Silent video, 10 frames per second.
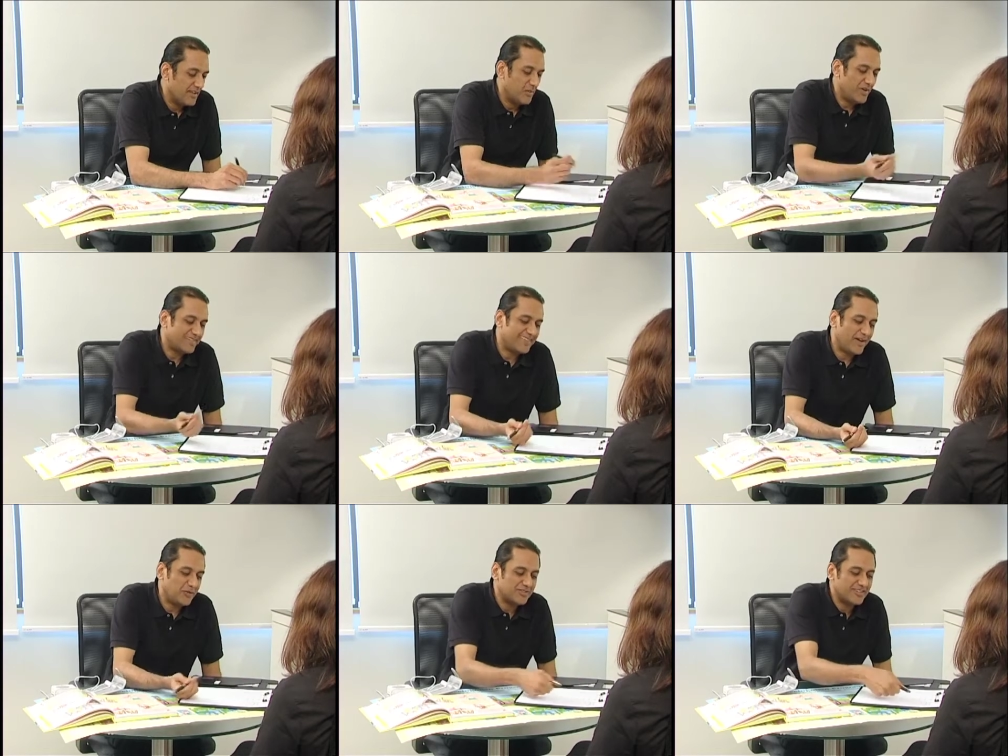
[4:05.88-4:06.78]
When
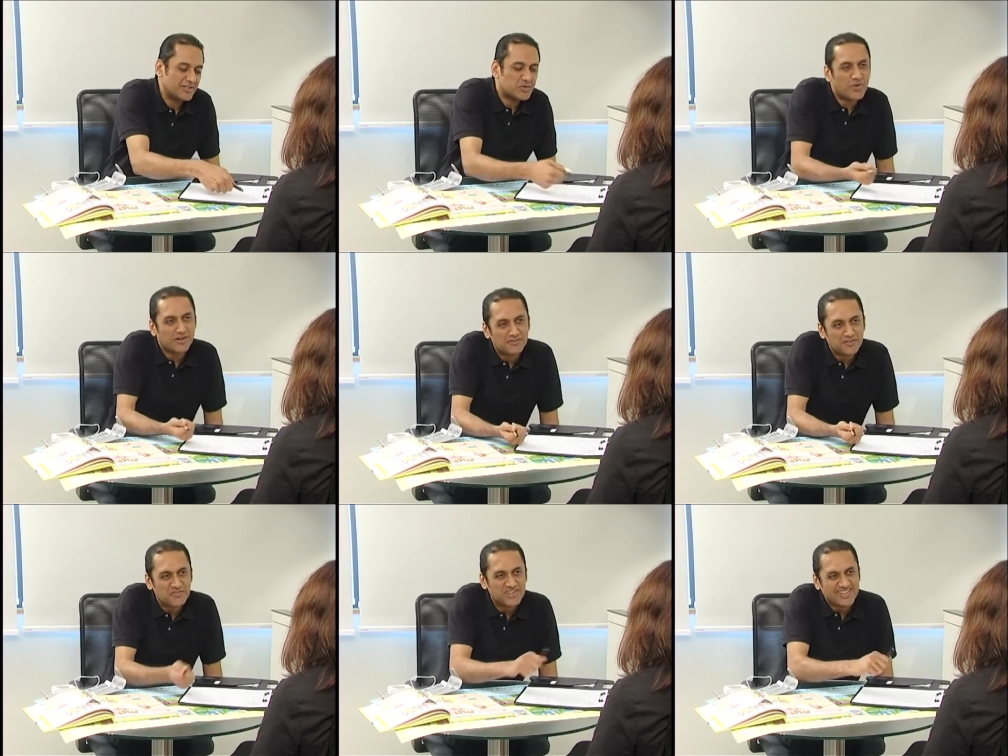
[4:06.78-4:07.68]
1,000 and
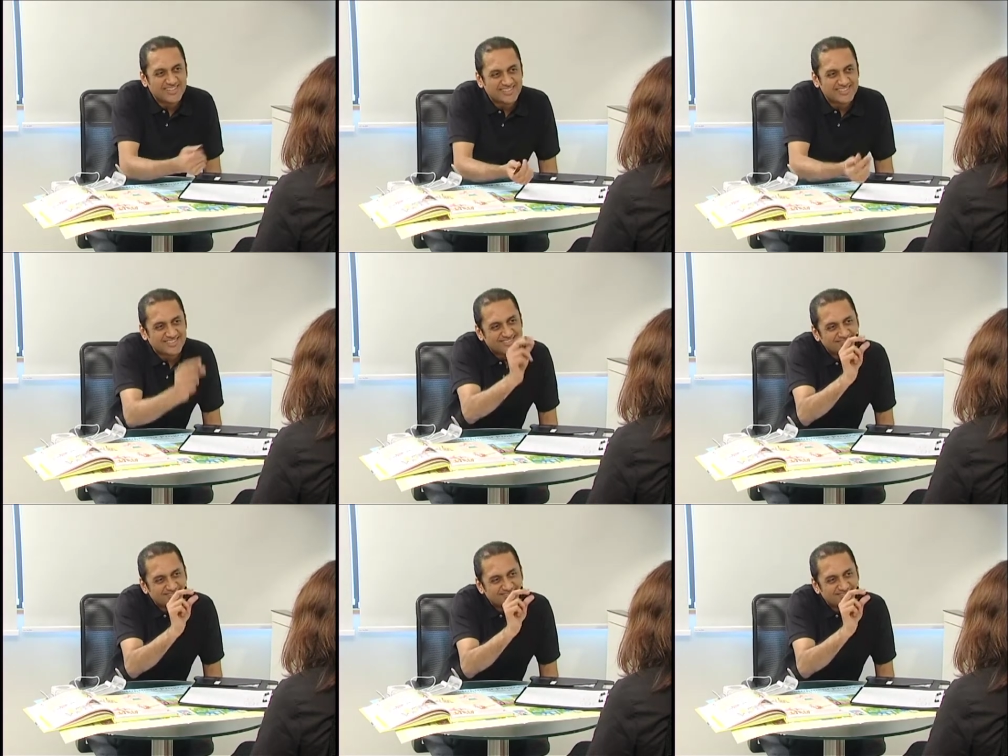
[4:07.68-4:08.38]
1,250 is just